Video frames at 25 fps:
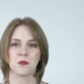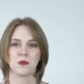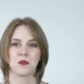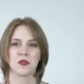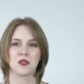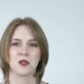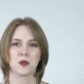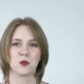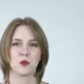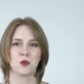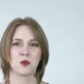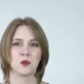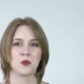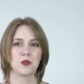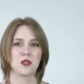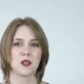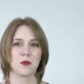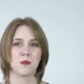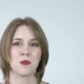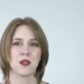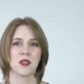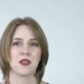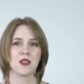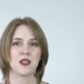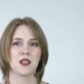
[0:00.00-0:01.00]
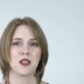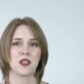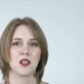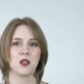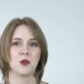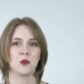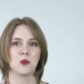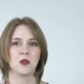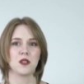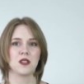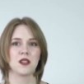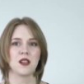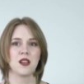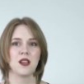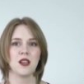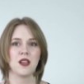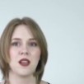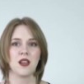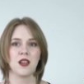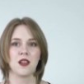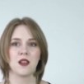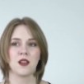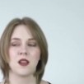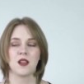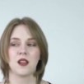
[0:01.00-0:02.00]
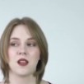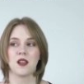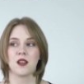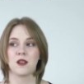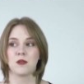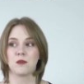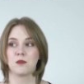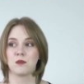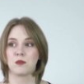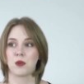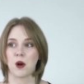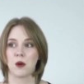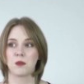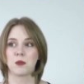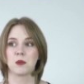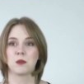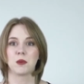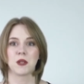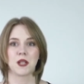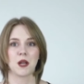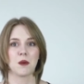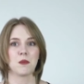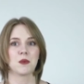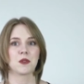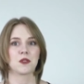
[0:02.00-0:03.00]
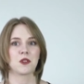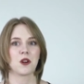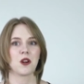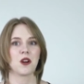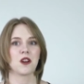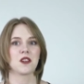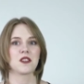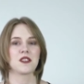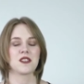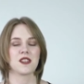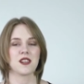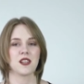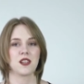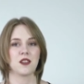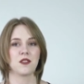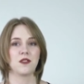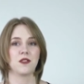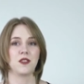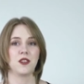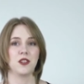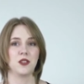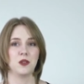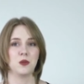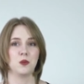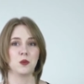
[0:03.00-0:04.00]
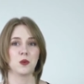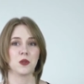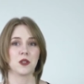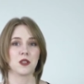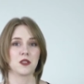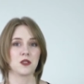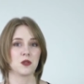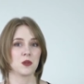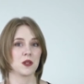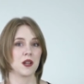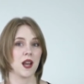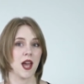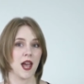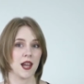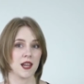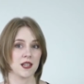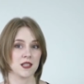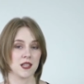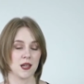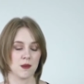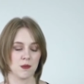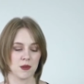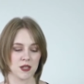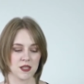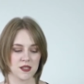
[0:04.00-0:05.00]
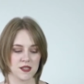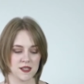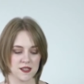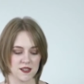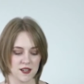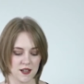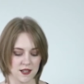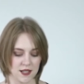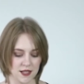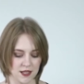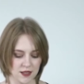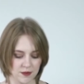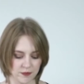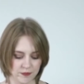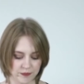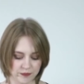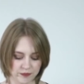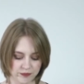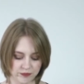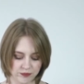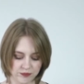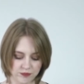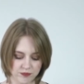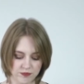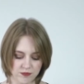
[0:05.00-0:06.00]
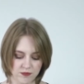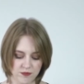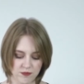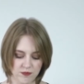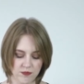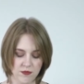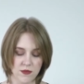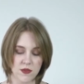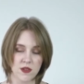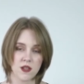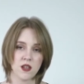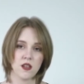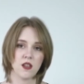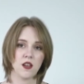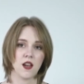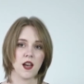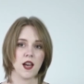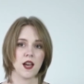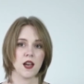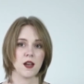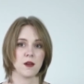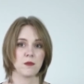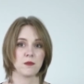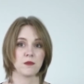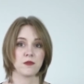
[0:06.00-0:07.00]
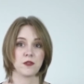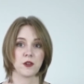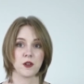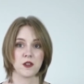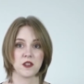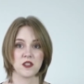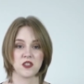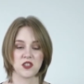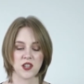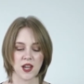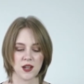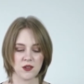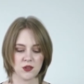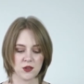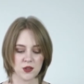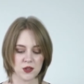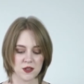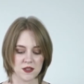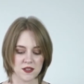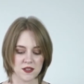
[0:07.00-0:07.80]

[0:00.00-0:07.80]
so something that you would probably come across if you were doing academic study. For the general